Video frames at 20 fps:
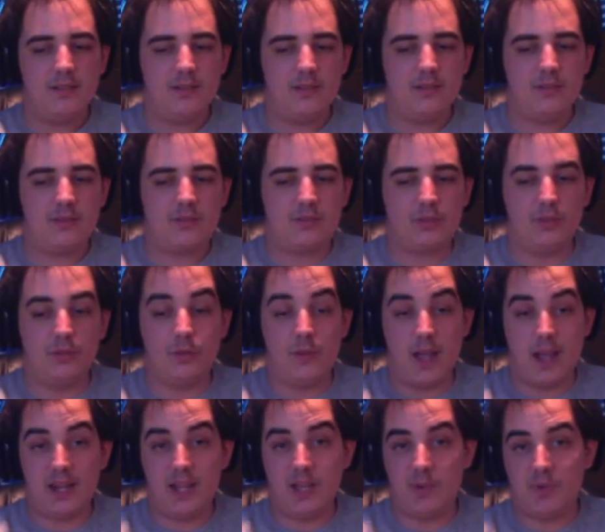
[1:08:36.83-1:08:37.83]
through
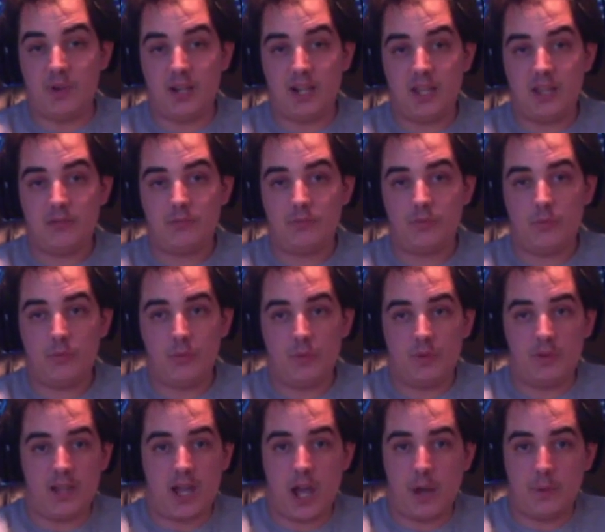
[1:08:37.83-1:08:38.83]
anybody, or
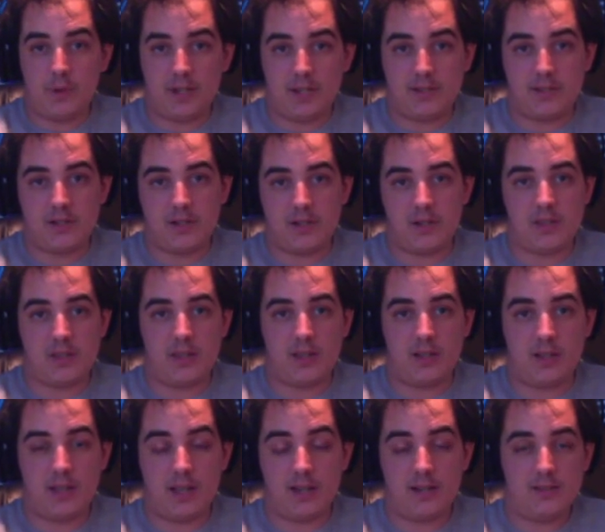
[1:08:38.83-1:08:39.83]
allow any such
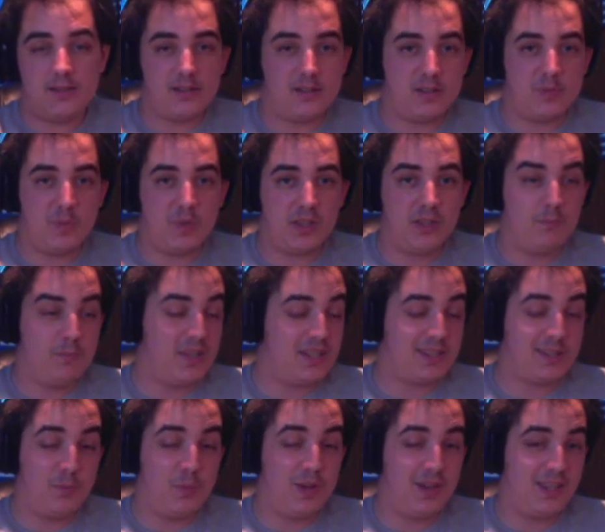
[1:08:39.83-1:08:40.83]
thing, any such
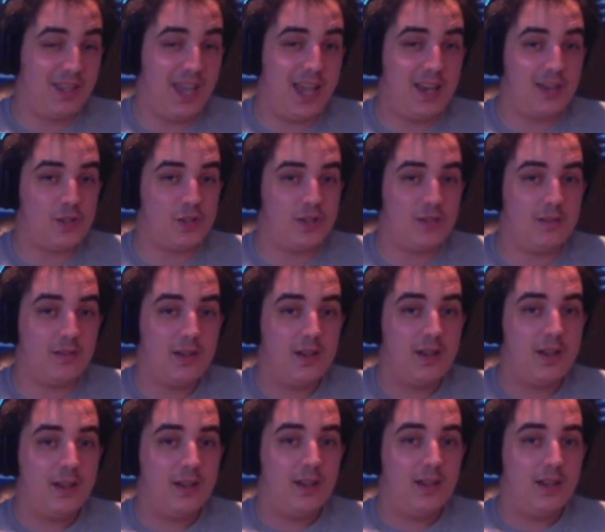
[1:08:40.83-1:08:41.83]
miscommunication,
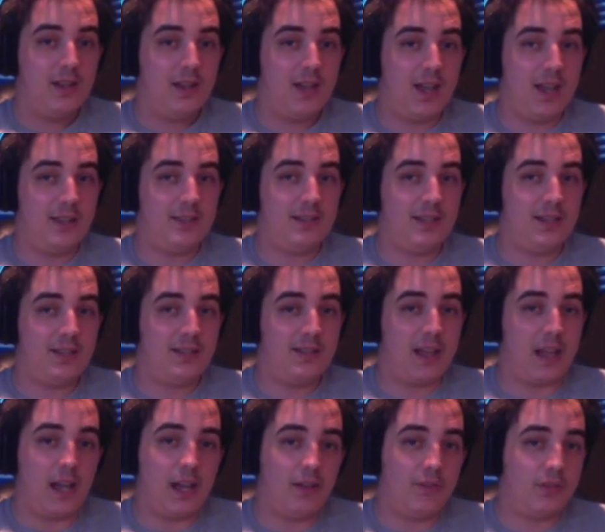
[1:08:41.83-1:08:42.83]
and then
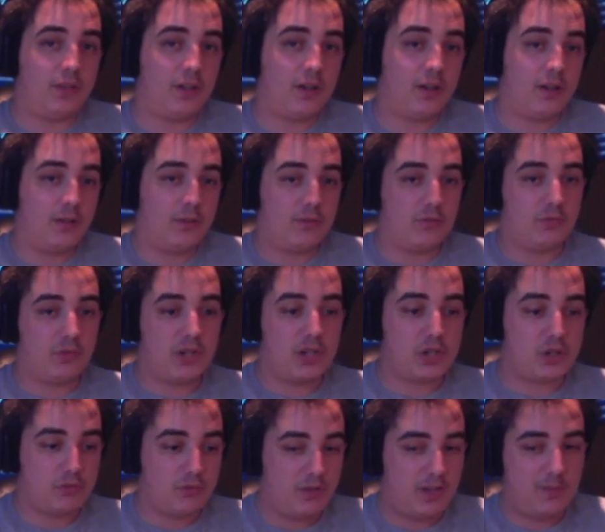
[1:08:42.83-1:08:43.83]
have their
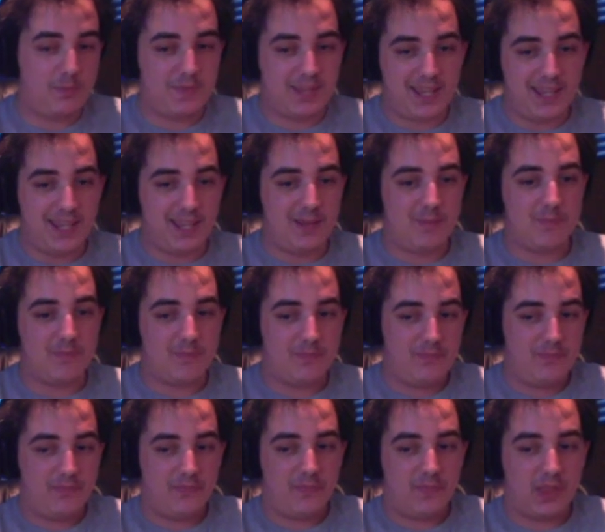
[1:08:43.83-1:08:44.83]
restream team,
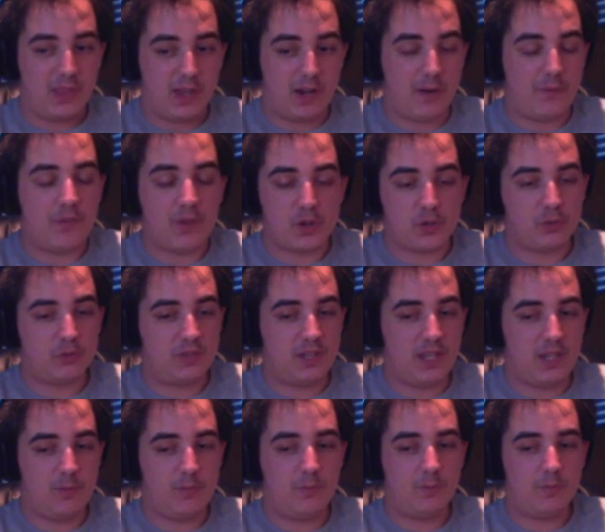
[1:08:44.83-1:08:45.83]
their official
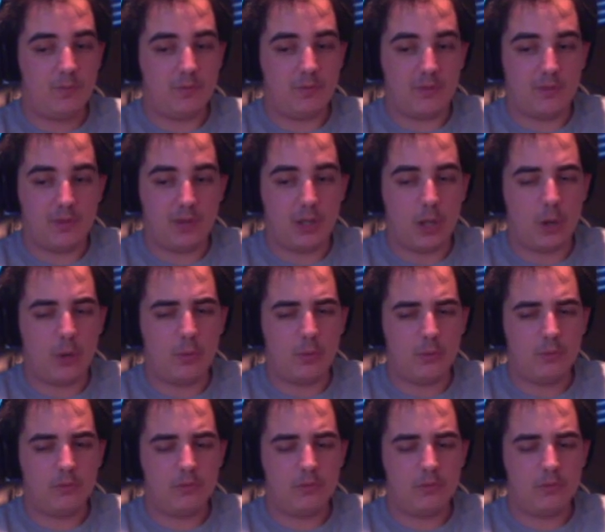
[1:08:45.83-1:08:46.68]
team, go,